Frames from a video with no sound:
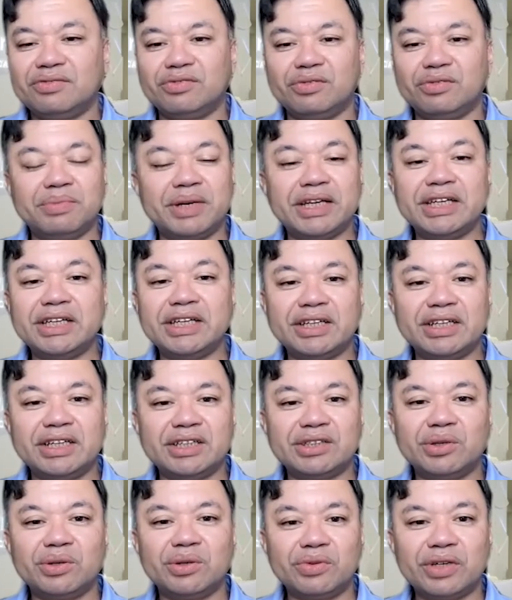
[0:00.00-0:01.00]
for many
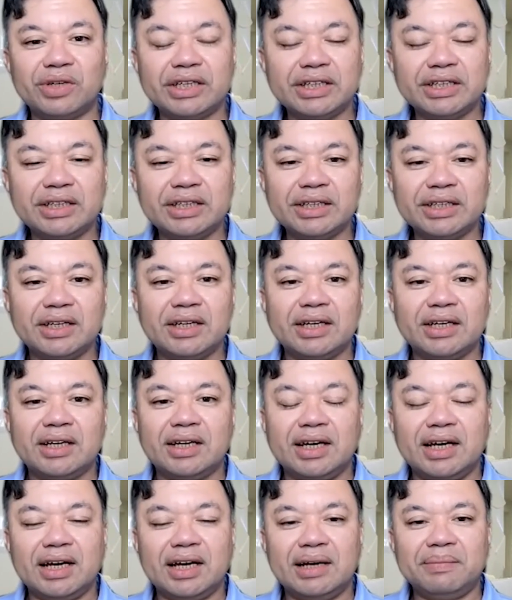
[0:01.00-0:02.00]
years already,
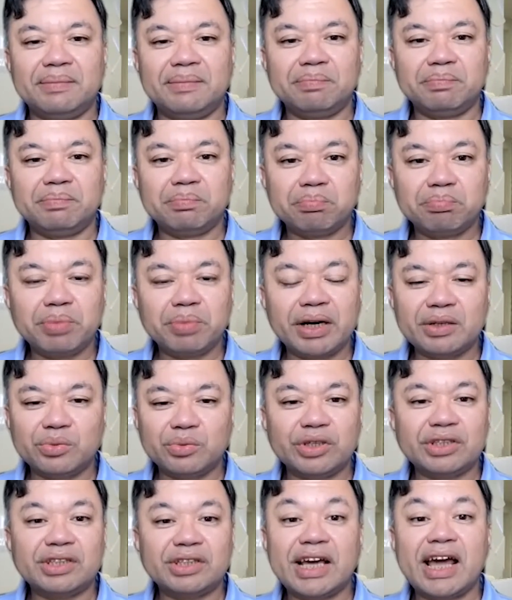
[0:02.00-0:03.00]
but
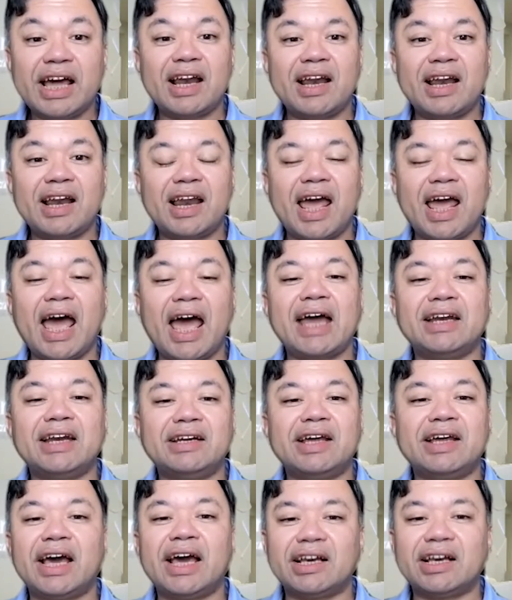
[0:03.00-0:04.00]
with that
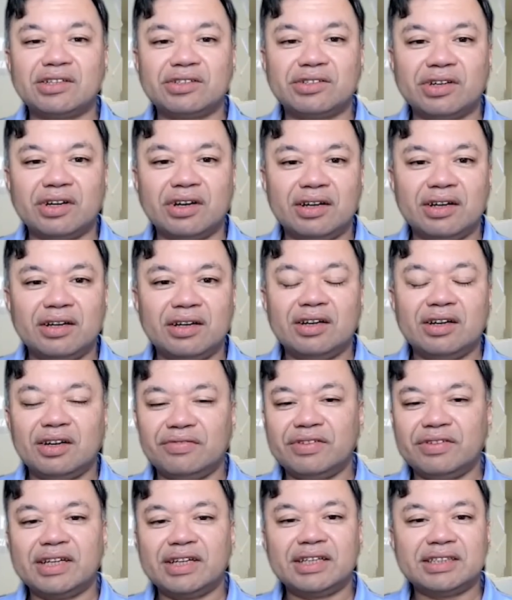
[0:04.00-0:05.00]
added extra
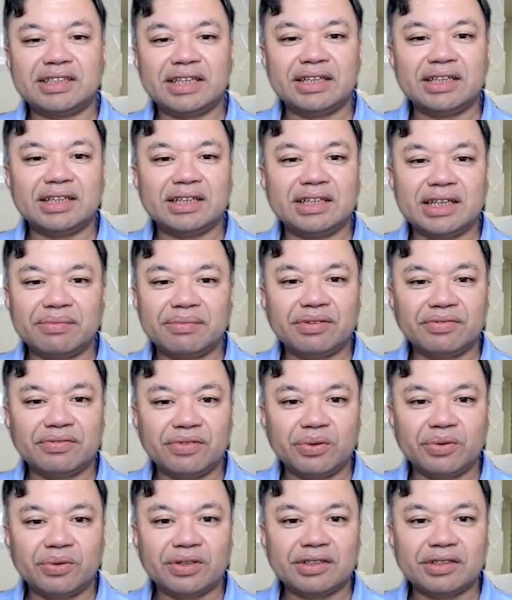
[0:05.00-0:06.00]
of an extended depth of
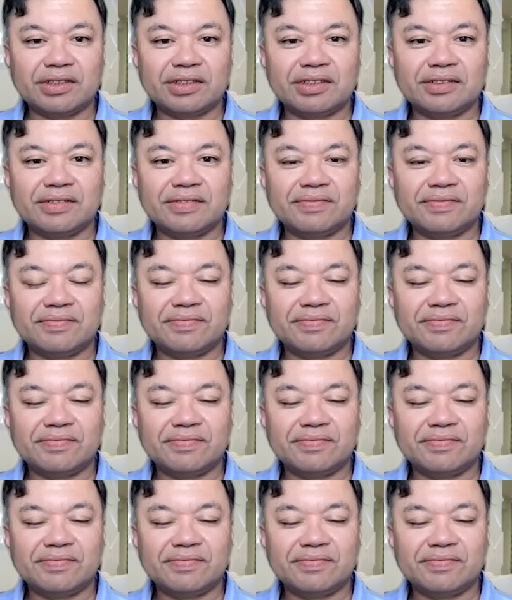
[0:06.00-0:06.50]
focus.